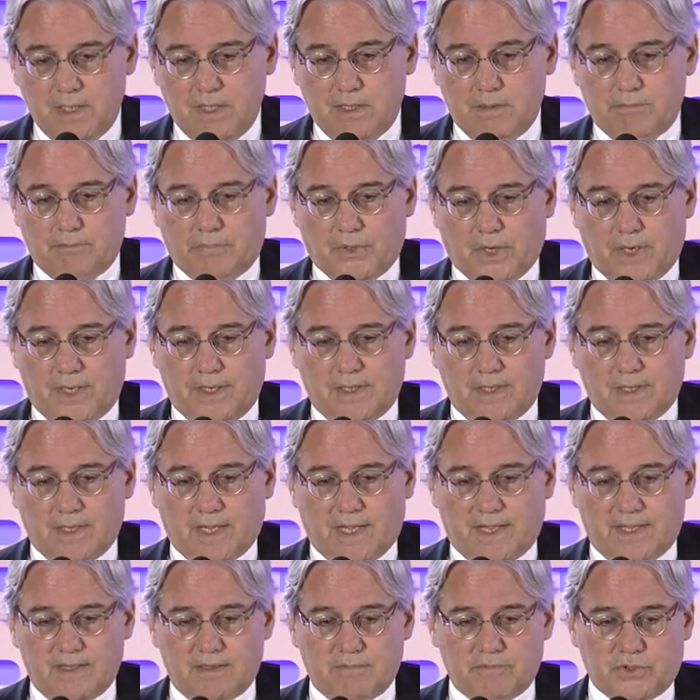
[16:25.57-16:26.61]
but
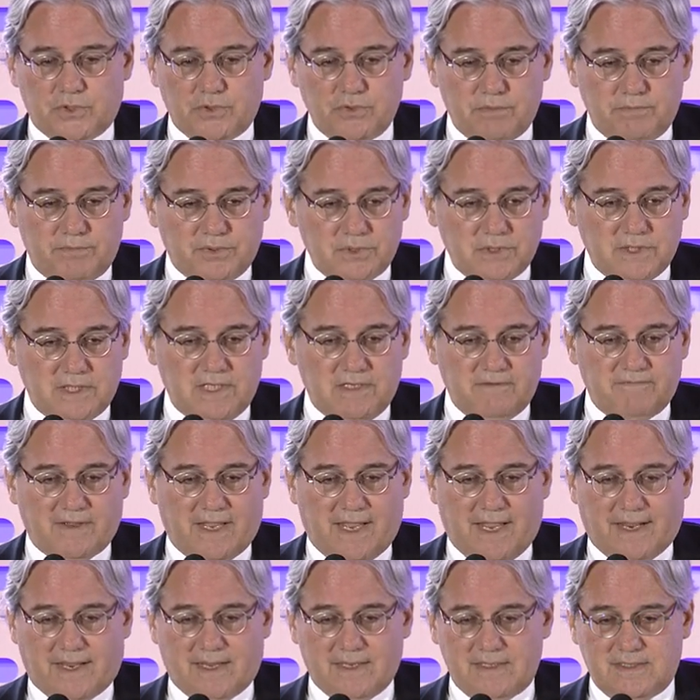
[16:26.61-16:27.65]
I do believe
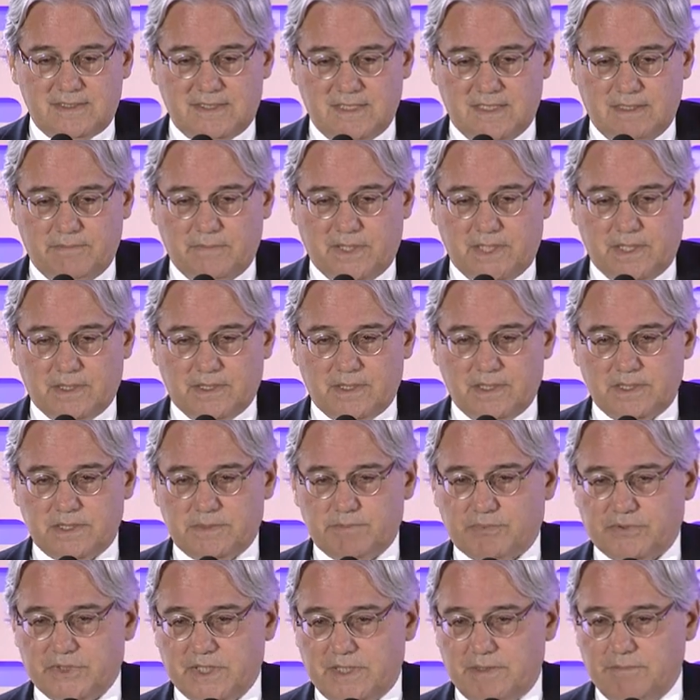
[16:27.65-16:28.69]
academia is
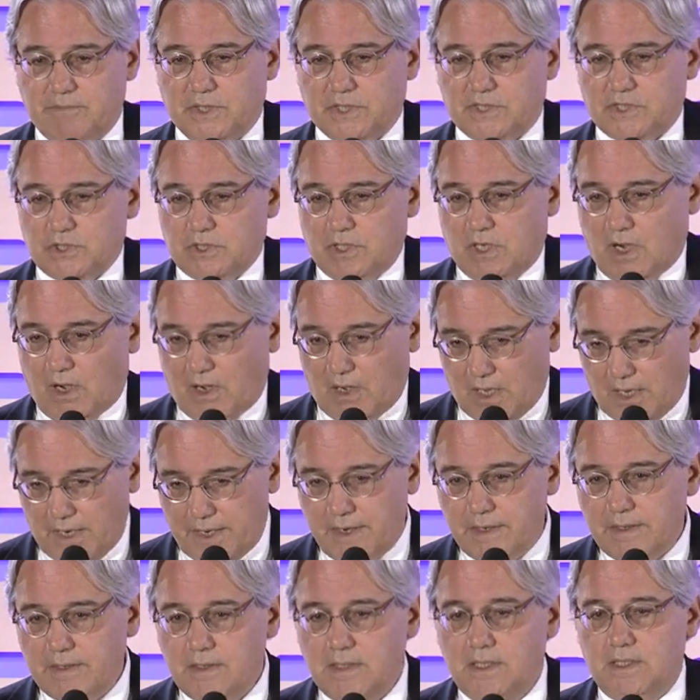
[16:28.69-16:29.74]
pretty much
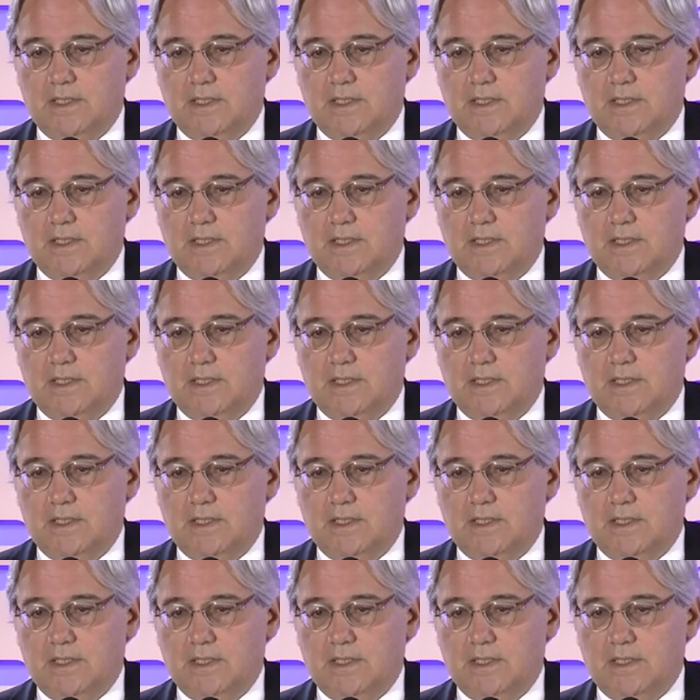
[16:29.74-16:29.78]
gone.